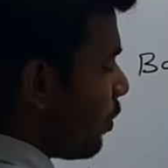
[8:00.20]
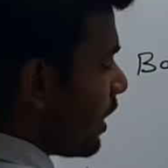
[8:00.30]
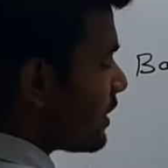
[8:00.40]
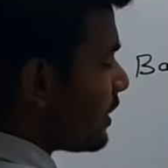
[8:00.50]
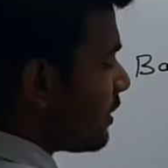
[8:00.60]

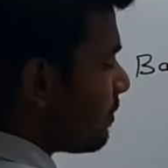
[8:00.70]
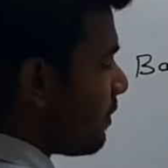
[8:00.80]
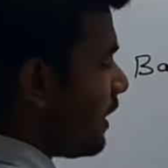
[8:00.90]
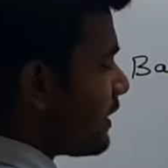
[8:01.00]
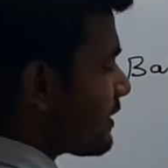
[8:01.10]
water
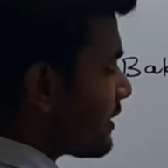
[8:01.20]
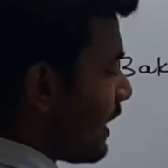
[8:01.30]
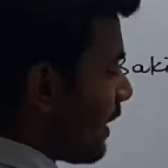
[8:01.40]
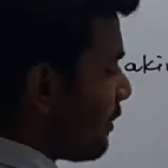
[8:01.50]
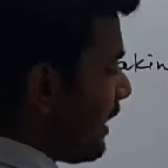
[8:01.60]
plus
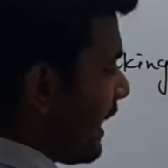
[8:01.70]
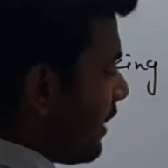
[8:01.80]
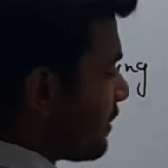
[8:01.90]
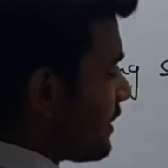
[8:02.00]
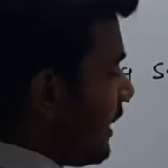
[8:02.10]
carbon
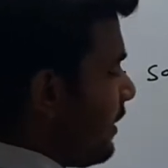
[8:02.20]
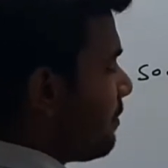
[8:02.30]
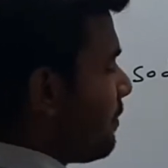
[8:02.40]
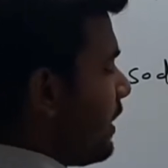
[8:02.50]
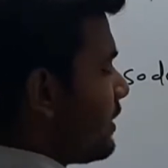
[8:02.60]

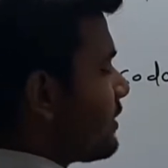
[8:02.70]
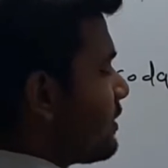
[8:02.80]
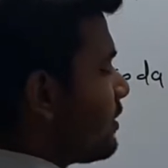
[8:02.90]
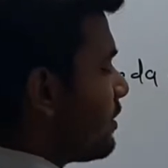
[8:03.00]
dioxide plus